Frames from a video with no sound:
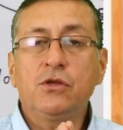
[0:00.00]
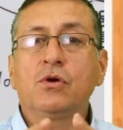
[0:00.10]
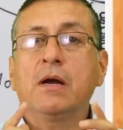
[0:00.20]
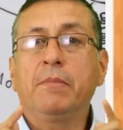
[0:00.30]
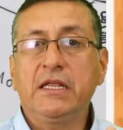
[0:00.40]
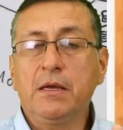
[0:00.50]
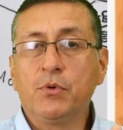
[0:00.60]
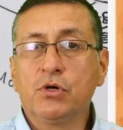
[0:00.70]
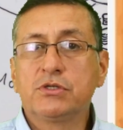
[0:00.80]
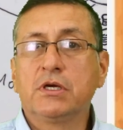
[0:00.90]
you can buy the
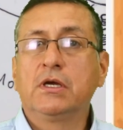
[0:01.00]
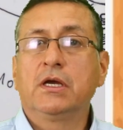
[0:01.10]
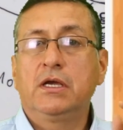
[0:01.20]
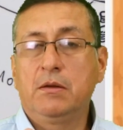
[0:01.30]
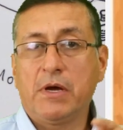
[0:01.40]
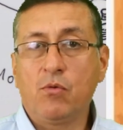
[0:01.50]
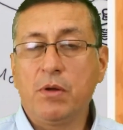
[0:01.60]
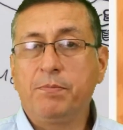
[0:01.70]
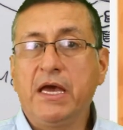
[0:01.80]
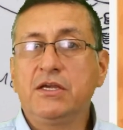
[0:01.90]
books in my
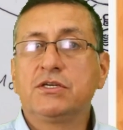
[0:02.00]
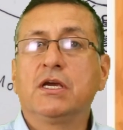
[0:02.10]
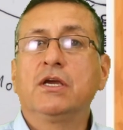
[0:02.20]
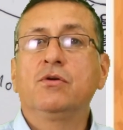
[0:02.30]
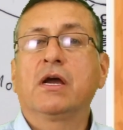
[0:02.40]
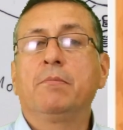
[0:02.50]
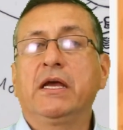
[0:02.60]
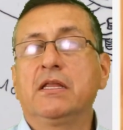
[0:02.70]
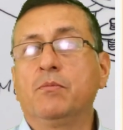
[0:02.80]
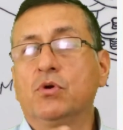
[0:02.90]
webpage, you can
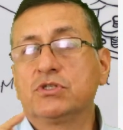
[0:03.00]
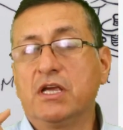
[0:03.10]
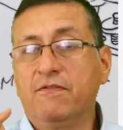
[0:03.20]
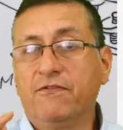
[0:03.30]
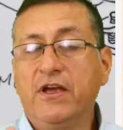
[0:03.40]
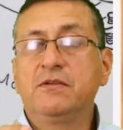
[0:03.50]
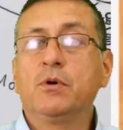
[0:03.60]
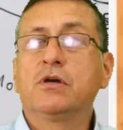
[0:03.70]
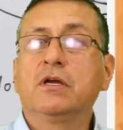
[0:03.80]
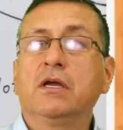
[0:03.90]
buy the books in
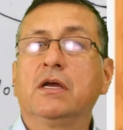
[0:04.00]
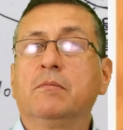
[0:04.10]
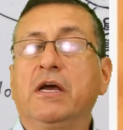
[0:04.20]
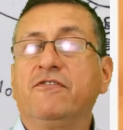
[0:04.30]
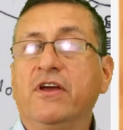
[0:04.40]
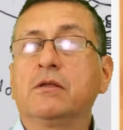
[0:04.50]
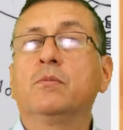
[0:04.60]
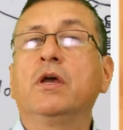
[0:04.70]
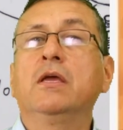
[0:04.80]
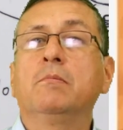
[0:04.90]
Facebook. Uh, my,
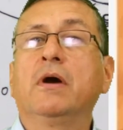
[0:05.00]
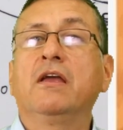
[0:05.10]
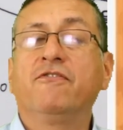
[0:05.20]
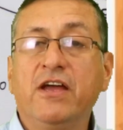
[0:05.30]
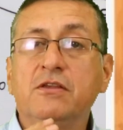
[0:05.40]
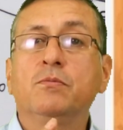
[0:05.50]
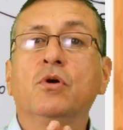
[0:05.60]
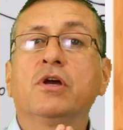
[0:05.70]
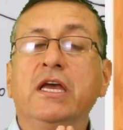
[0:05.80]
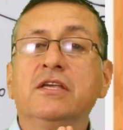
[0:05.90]
Facebook my
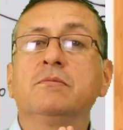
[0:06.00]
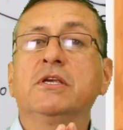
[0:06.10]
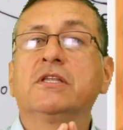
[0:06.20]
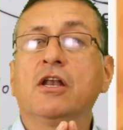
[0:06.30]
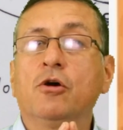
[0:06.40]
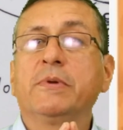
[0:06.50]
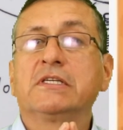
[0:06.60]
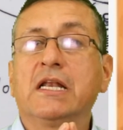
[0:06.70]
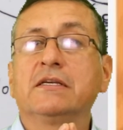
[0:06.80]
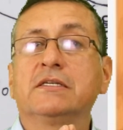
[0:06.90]
Facebook is mister
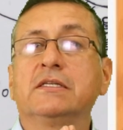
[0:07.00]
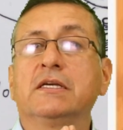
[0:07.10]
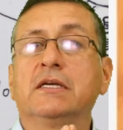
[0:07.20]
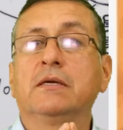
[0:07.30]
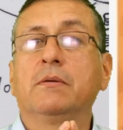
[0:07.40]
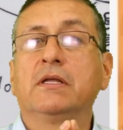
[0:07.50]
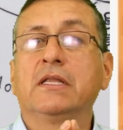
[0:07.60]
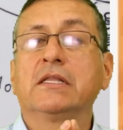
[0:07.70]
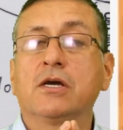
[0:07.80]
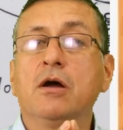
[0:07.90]
lopez classes
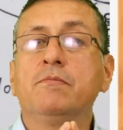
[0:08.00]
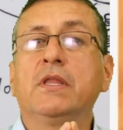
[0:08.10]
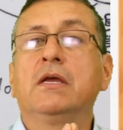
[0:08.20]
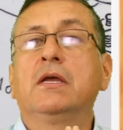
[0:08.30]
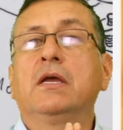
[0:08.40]
dot com,